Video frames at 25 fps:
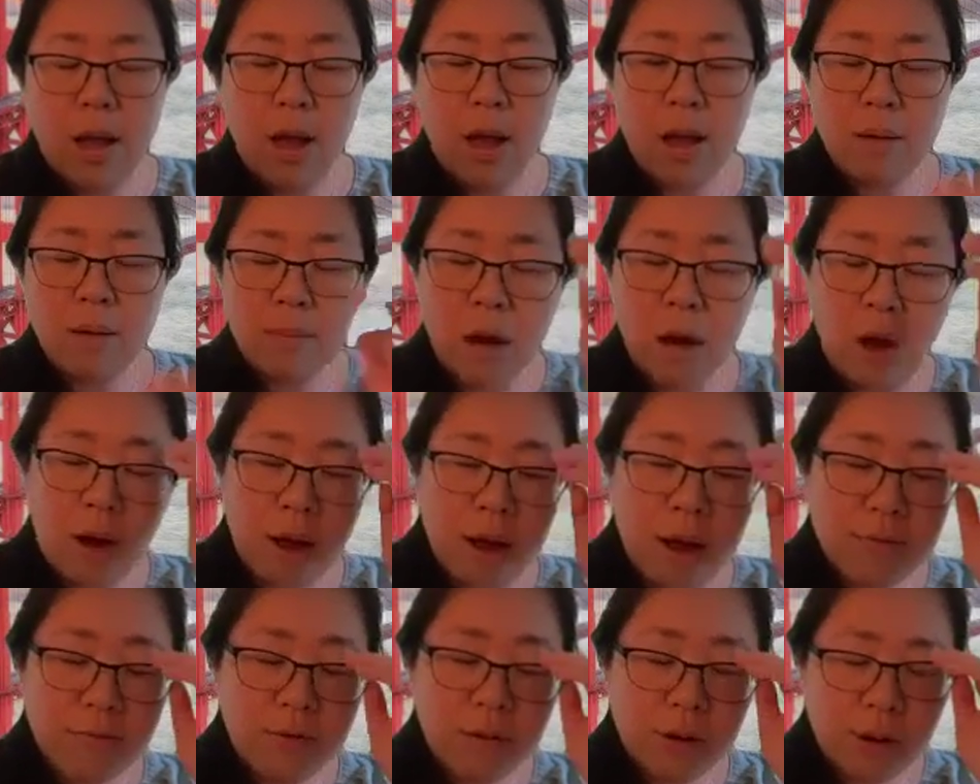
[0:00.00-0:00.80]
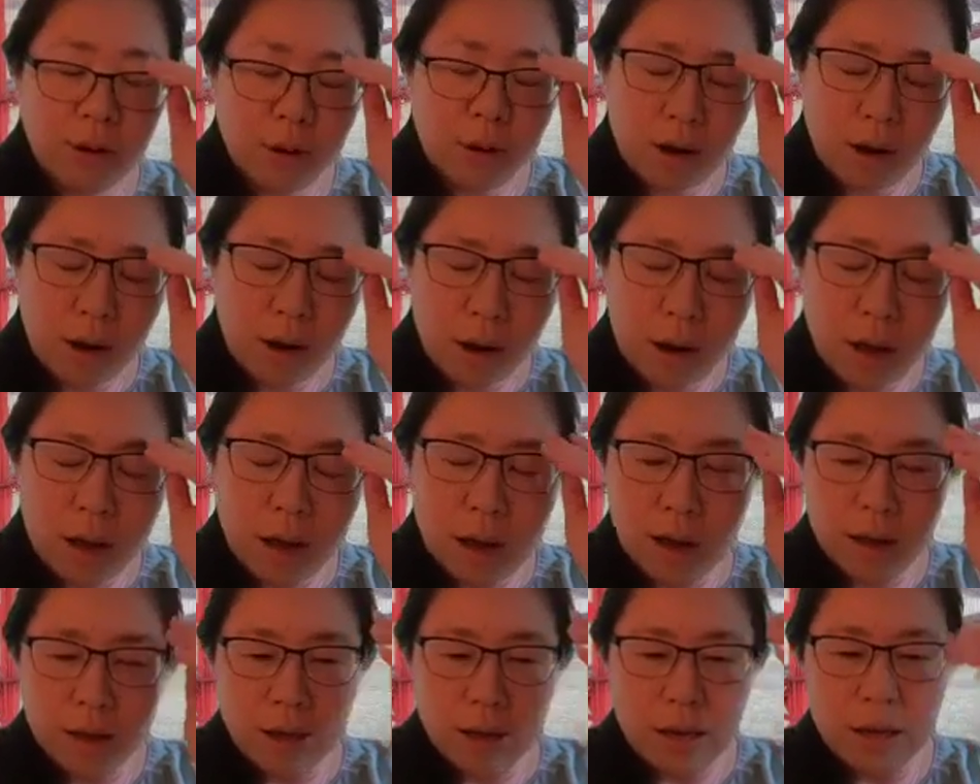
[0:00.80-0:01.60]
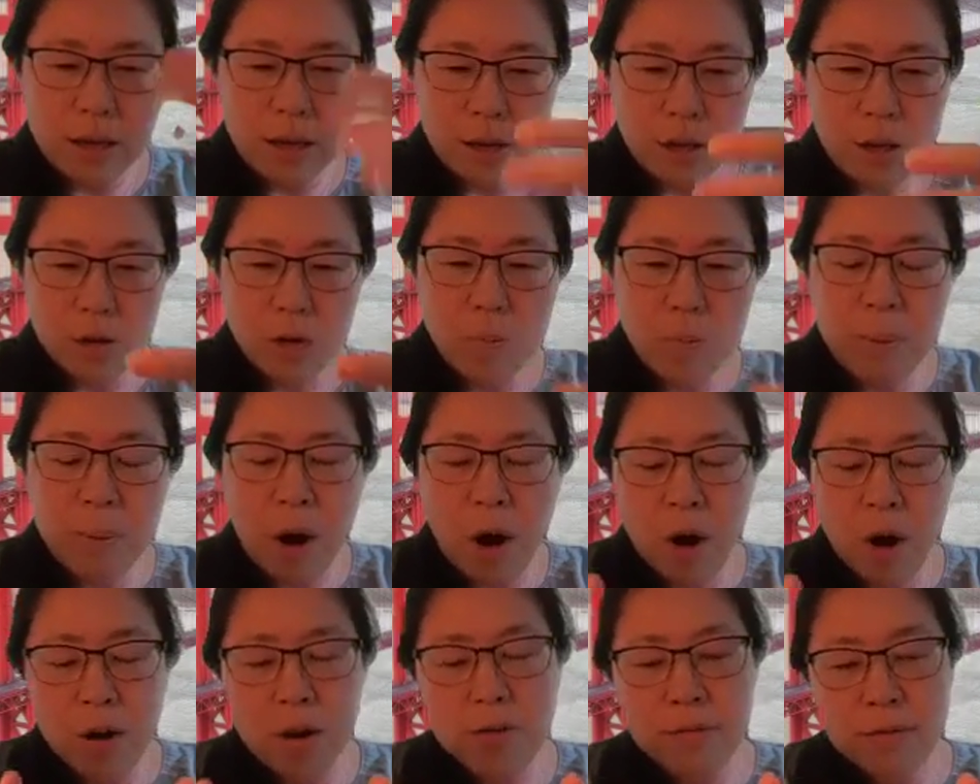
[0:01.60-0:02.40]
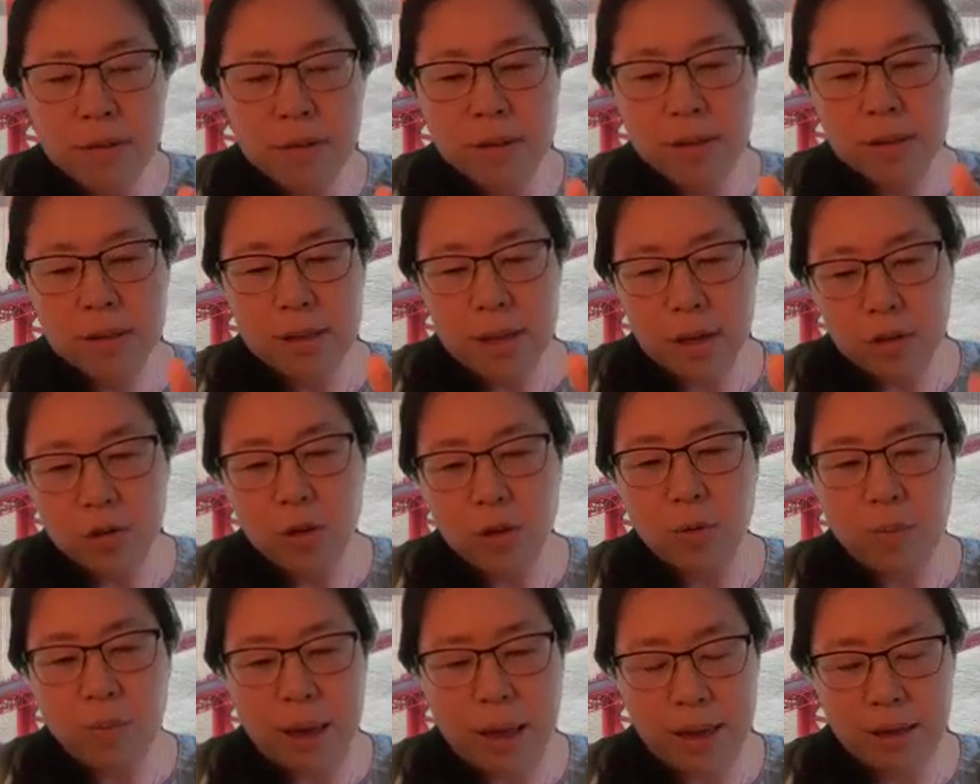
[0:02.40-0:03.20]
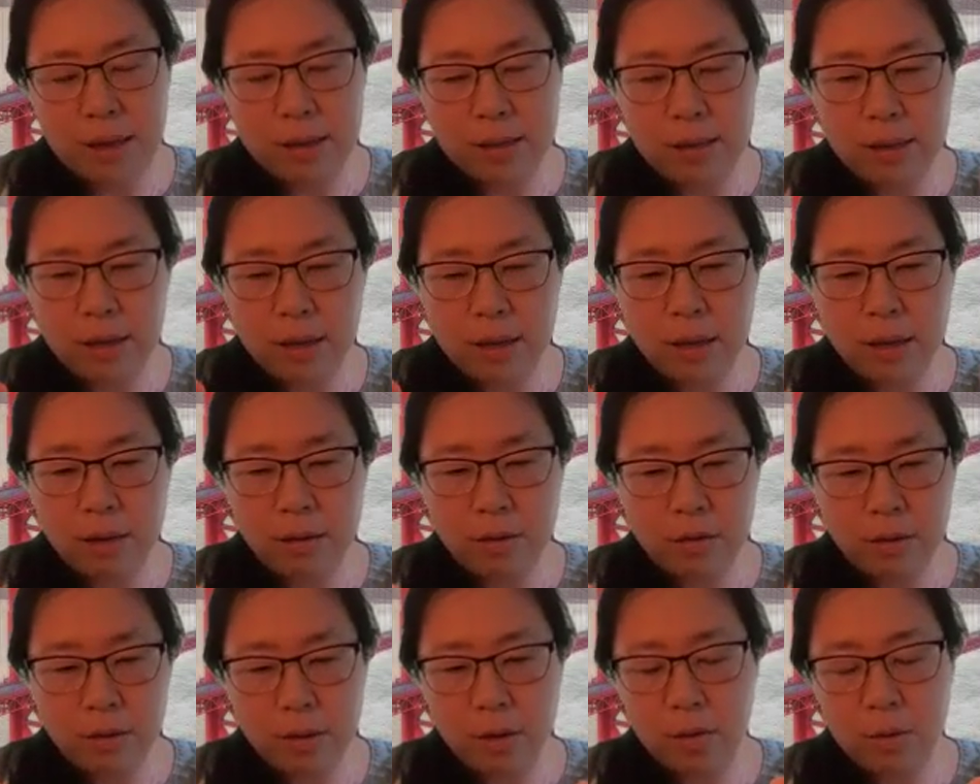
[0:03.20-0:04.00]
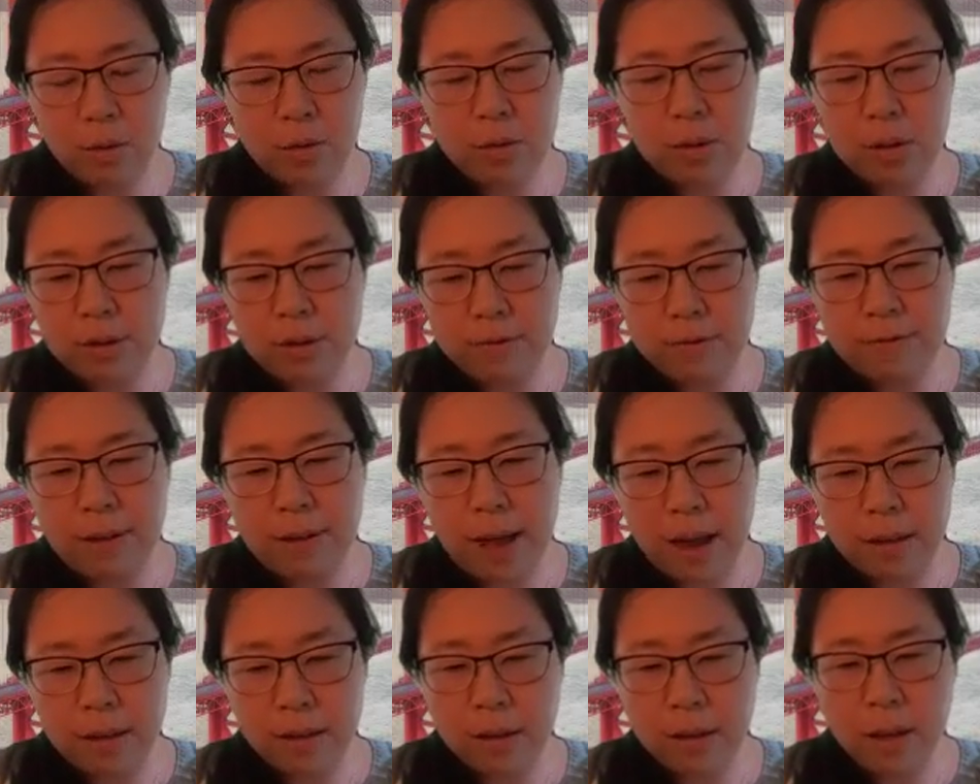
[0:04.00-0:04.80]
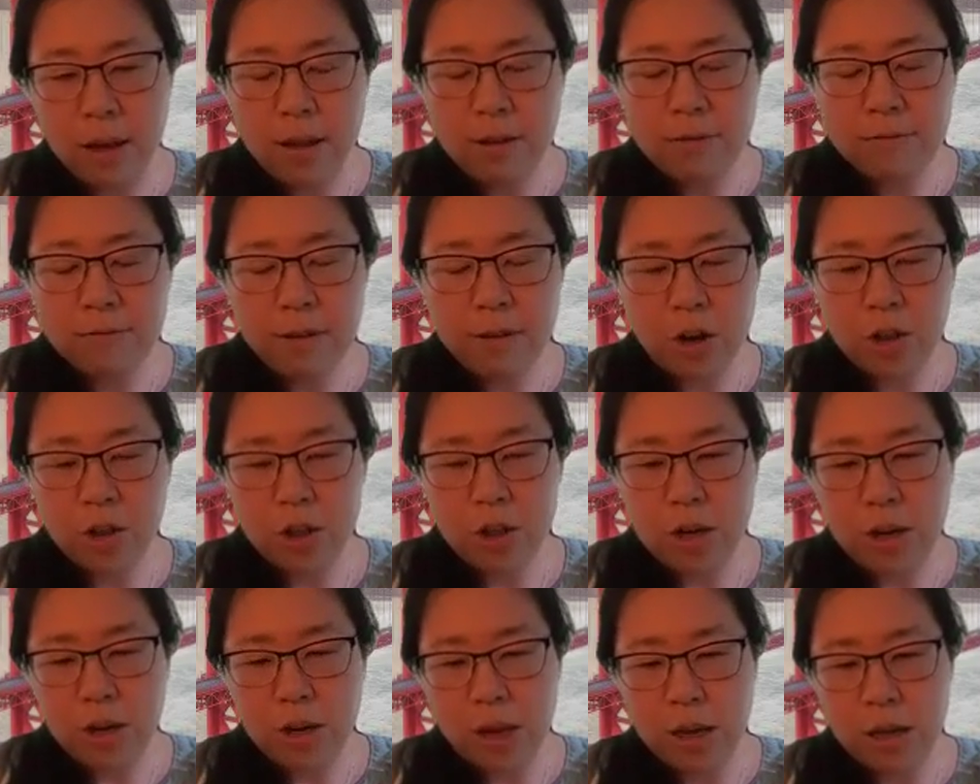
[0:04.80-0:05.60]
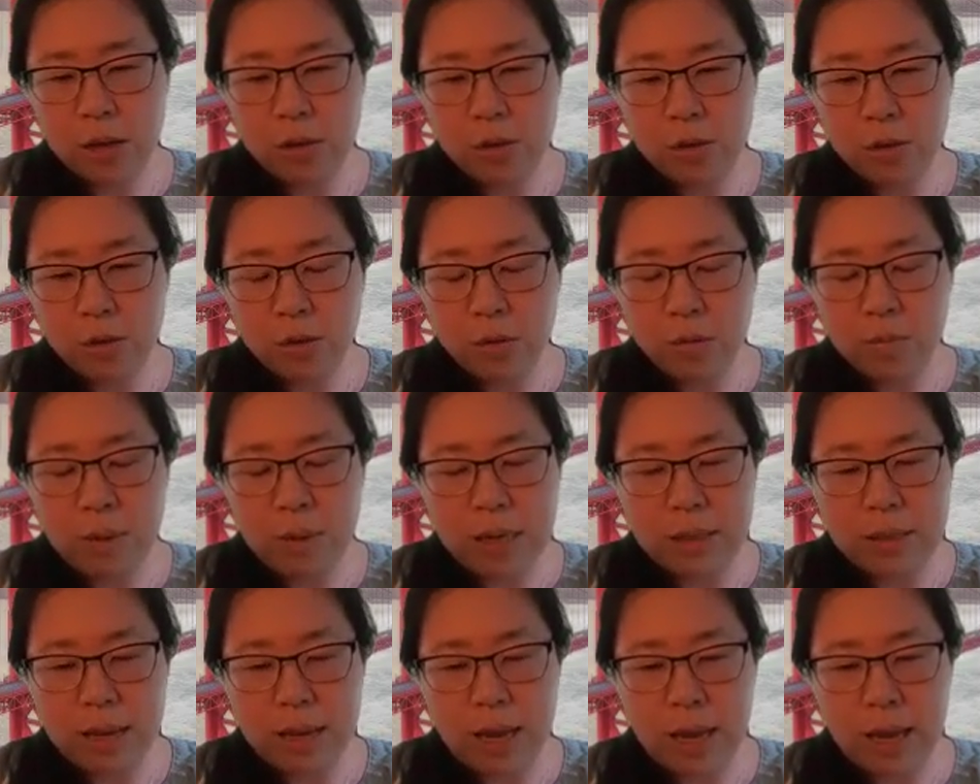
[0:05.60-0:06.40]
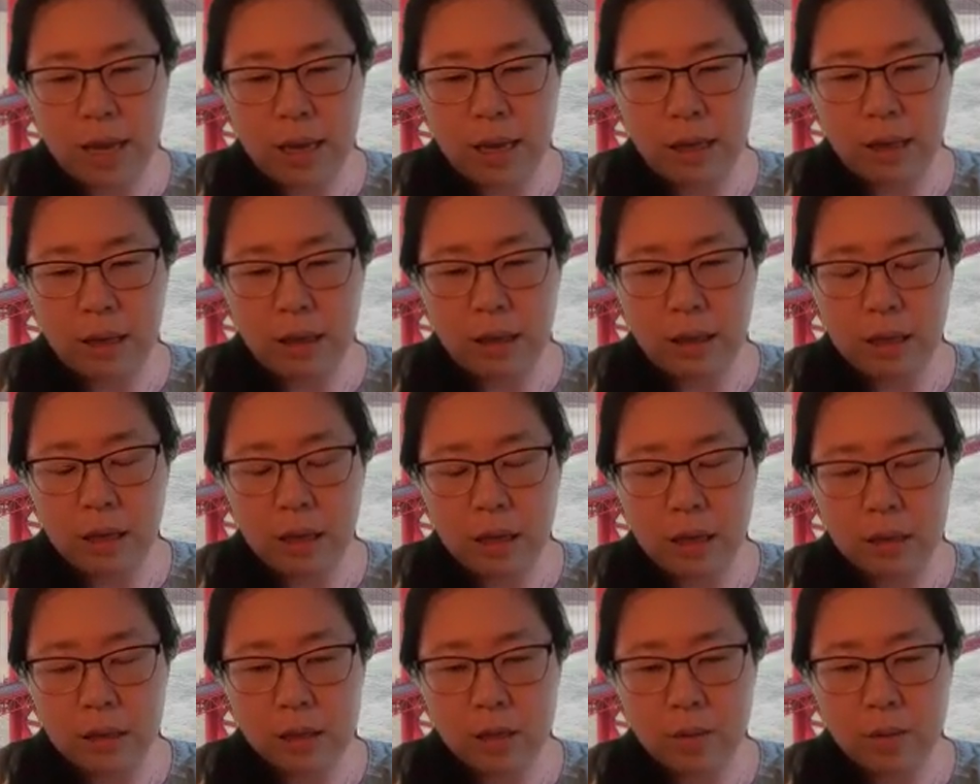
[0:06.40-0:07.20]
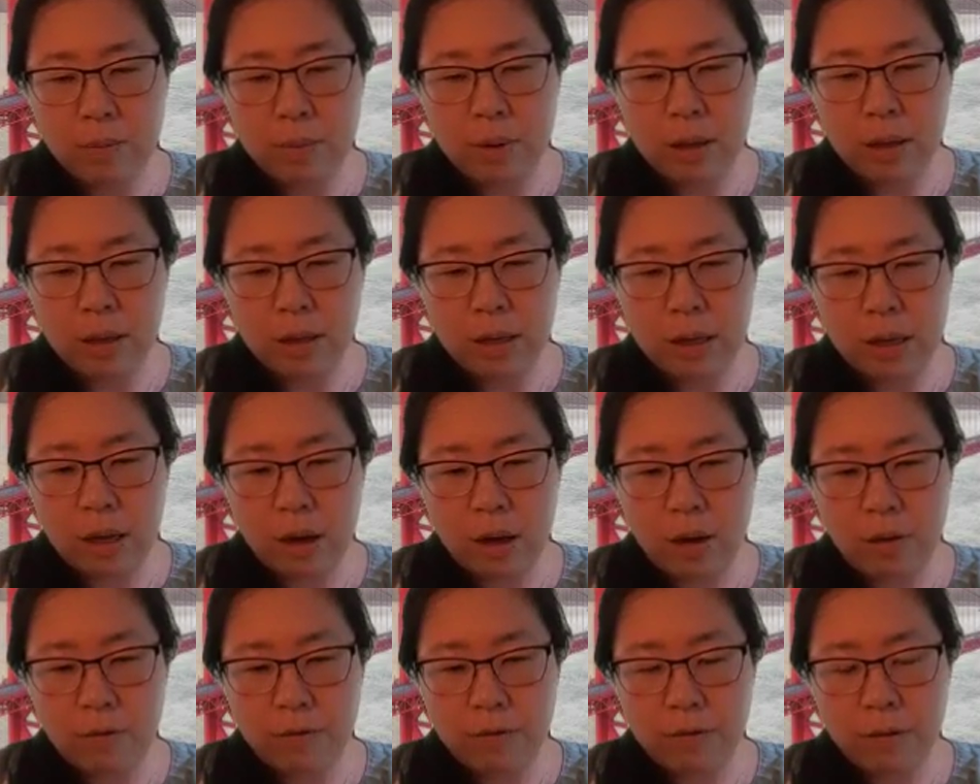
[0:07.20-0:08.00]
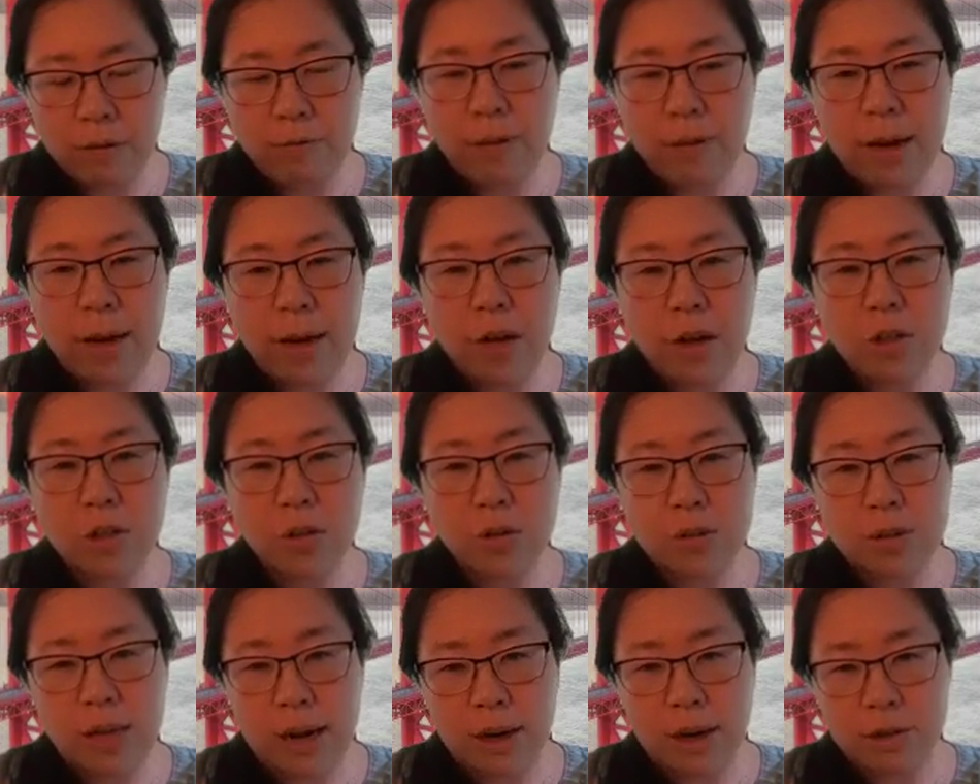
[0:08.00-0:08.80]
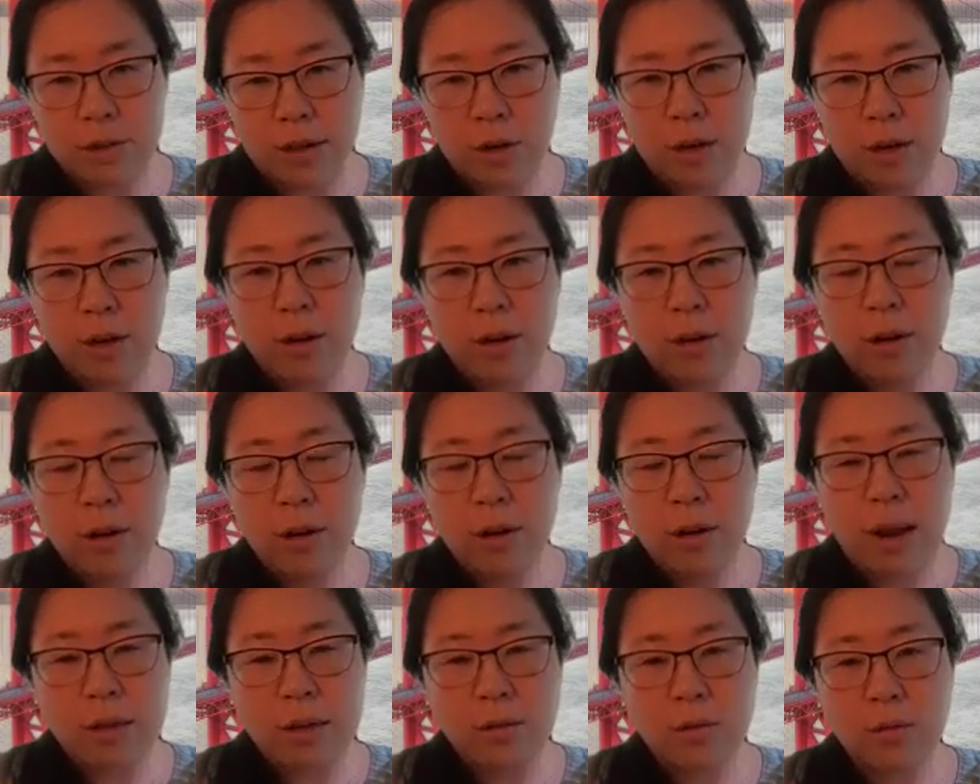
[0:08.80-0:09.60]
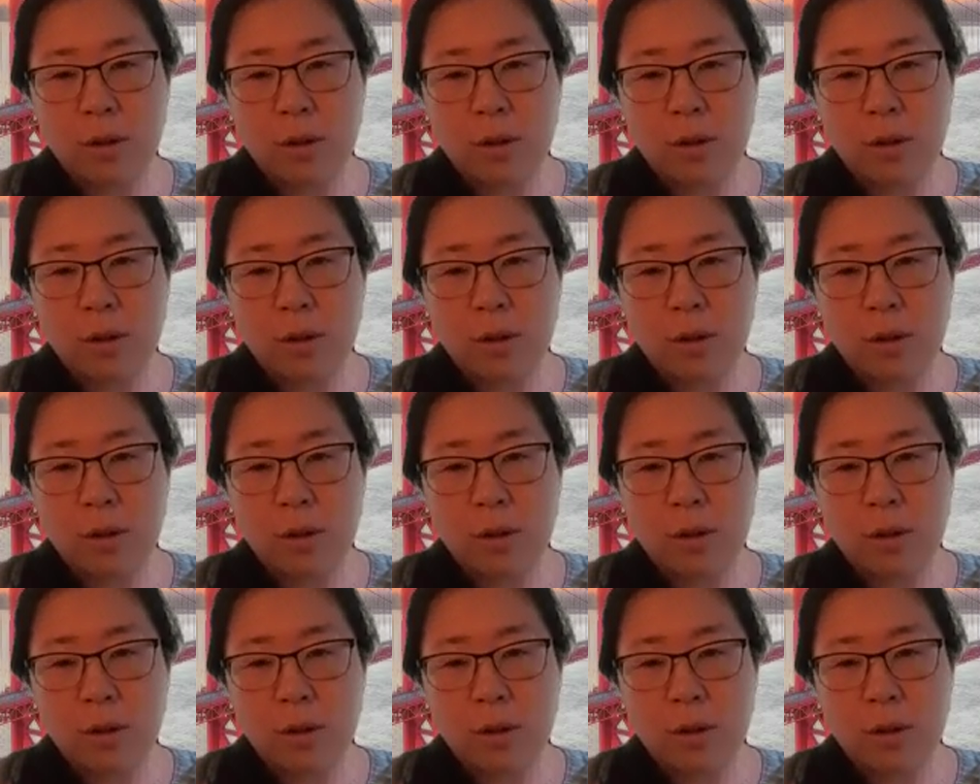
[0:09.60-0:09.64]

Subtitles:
However, part of the central banks, including the Fed function, is to maintain the stability of the financial sector, right?